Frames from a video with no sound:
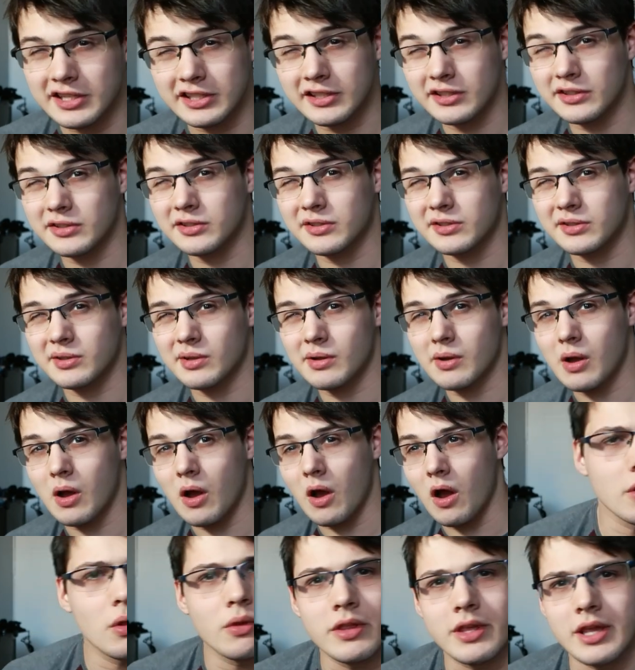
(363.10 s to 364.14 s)
this is one
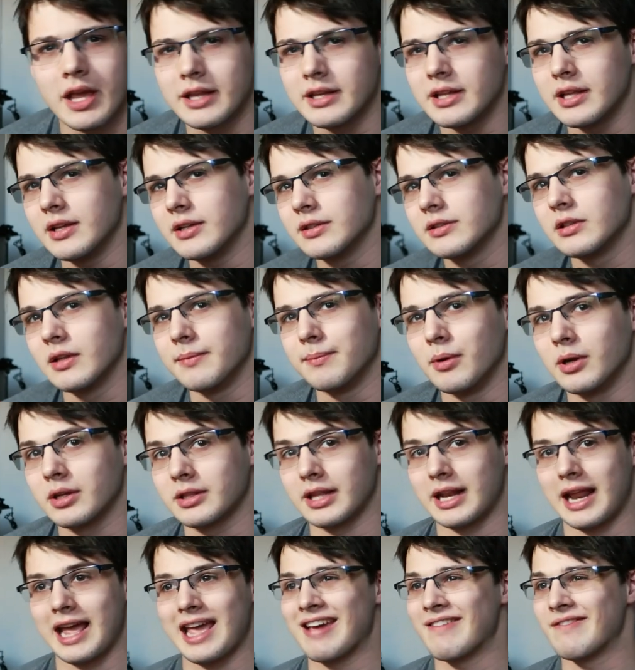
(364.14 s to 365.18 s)
of the only ideas in the book
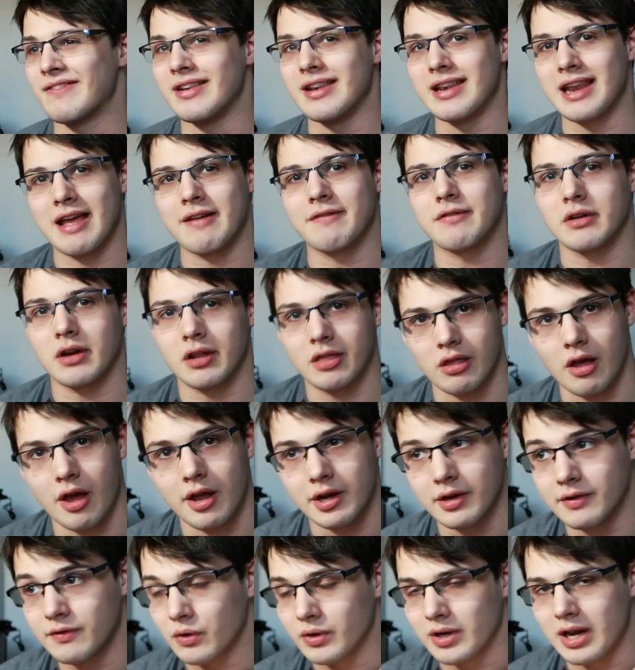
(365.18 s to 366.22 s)
that I have never
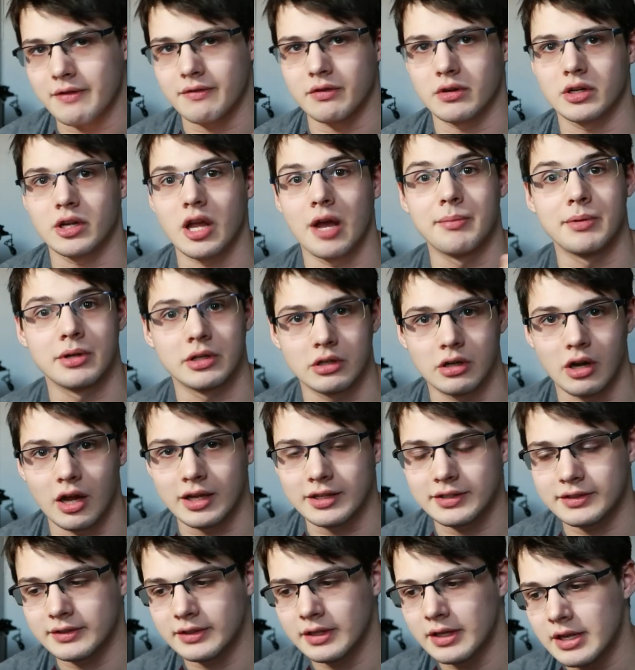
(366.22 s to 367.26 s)
thought of or never come
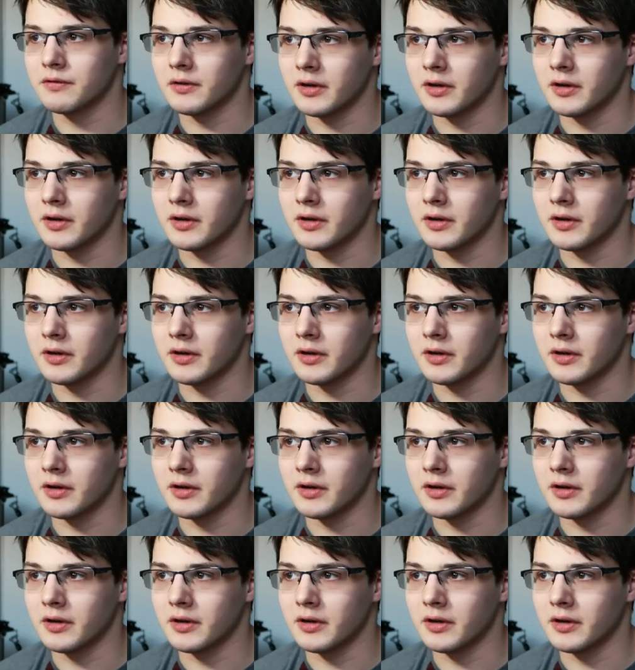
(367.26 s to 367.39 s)
across else.